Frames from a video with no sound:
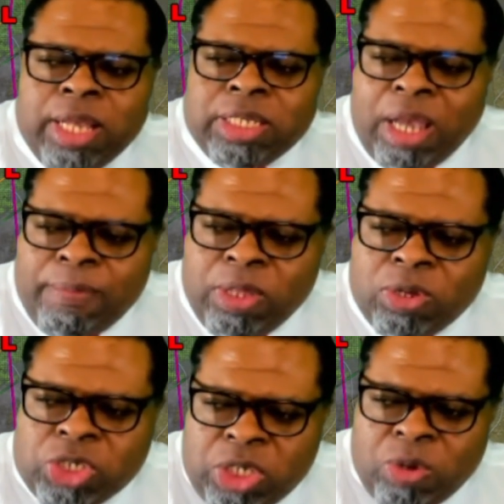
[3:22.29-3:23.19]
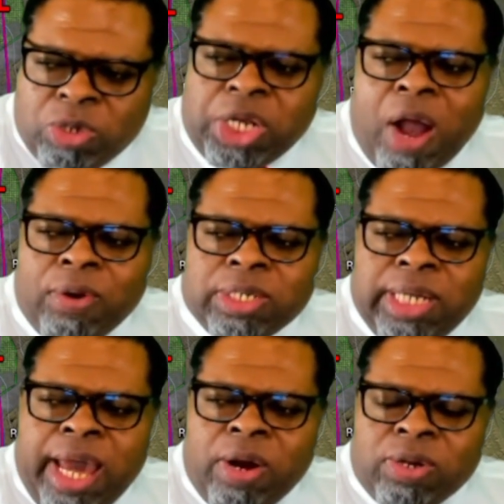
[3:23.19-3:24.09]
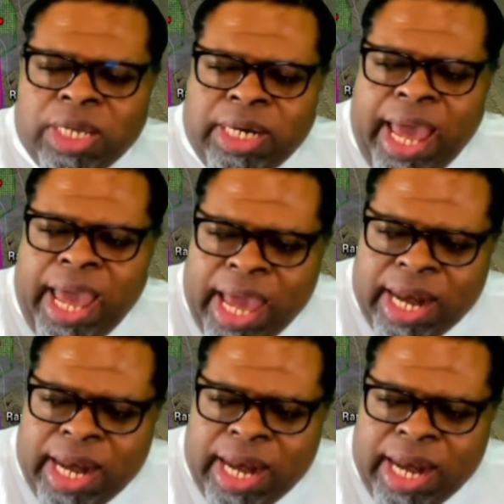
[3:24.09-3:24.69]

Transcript: some of those snow showers later today